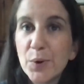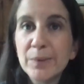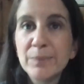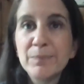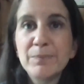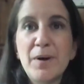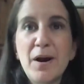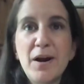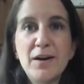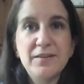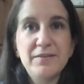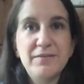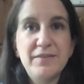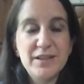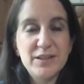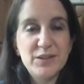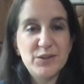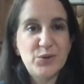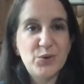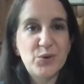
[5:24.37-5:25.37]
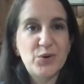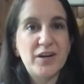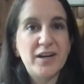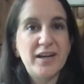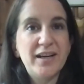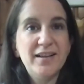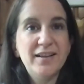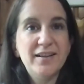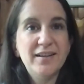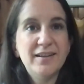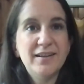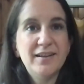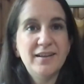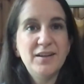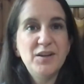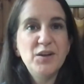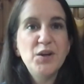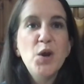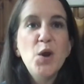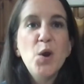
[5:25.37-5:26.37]
One day, God says
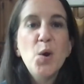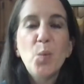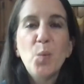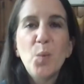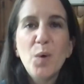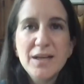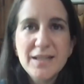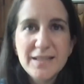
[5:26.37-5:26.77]
to Abram,